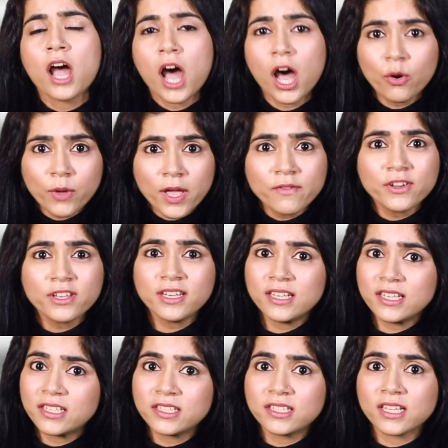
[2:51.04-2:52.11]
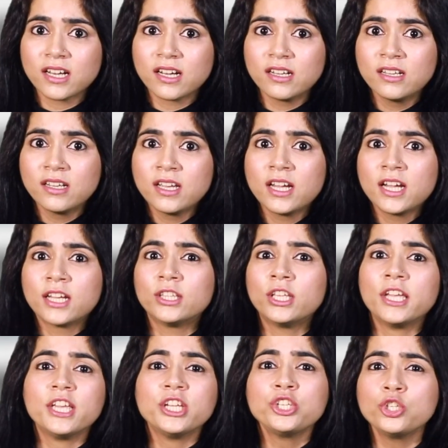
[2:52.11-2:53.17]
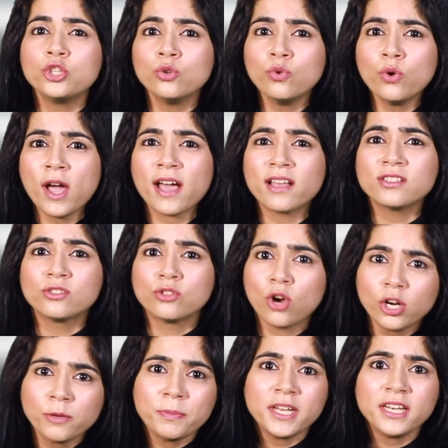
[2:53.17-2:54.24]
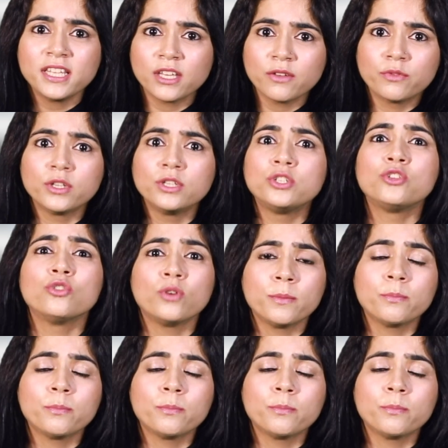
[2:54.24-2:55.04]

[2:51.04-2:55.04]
However, in India, the issue has not been given due